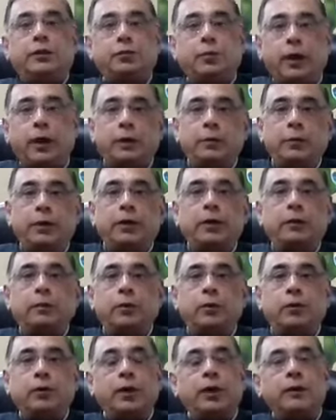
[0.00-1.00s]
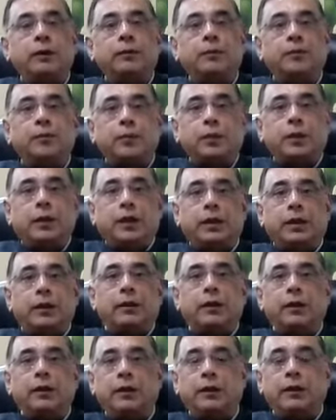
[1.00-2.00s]
smart meter program
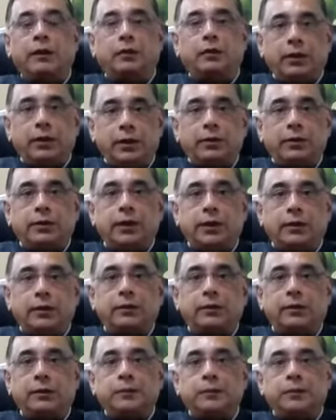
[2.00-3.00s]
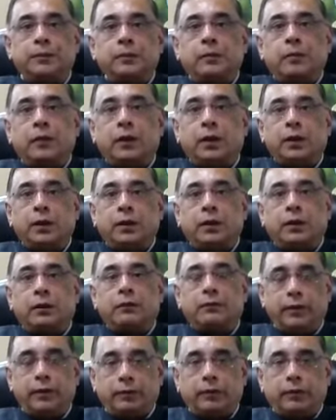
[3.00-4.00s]
in three states.
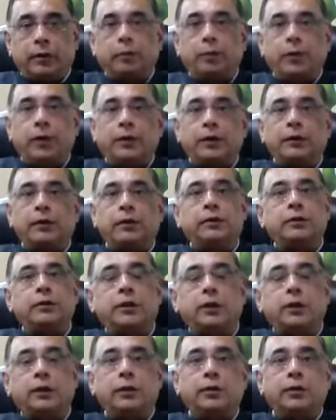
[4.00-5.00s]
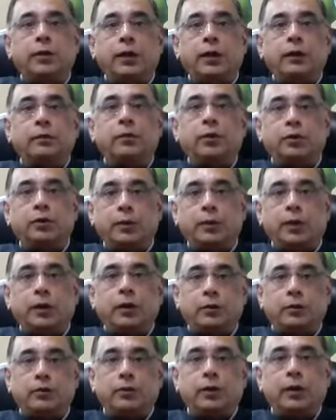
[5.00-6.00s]
We've completed this in the New Delhi Municipal
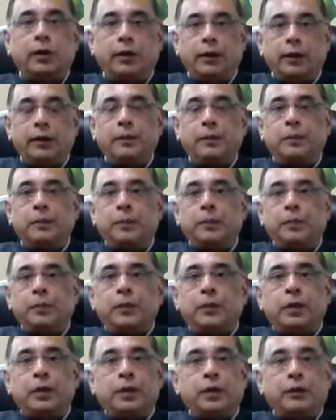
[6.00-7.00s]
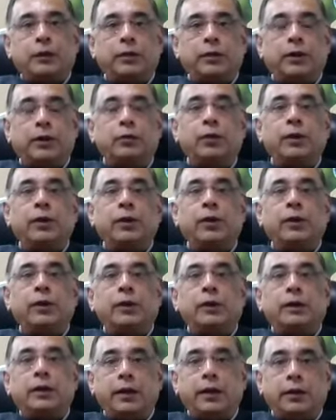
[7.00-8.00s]
Council area. We are doing
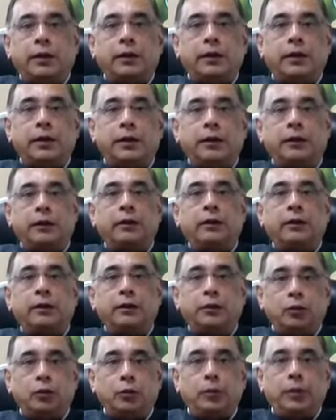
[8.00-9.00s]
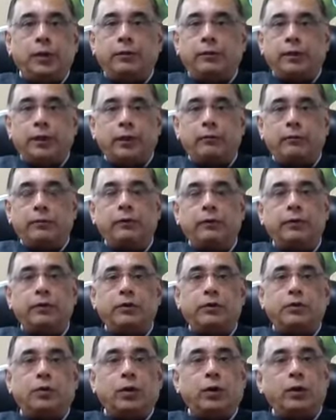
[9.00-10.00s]
in UP, where we have
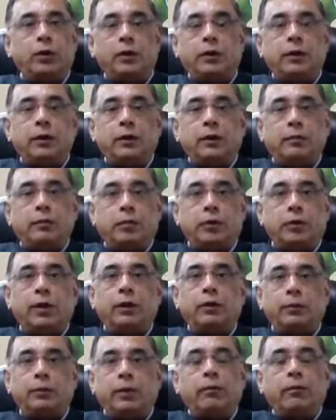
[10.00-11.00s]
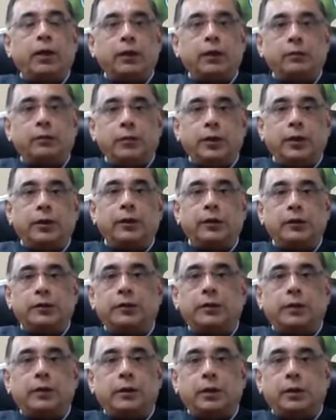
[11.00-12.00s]
installed more than 12 lakh meters
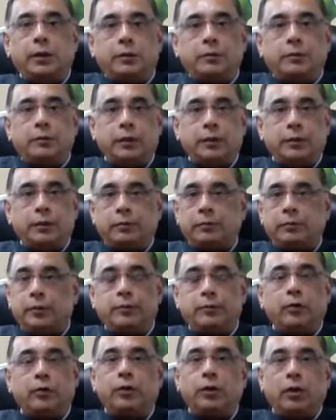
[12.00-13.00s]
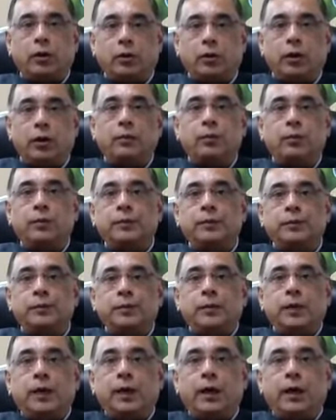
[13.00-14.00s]
before the lockdown,
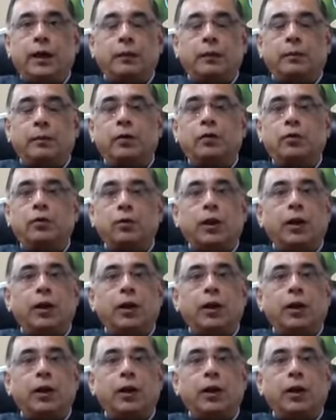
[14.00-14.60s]
and about 2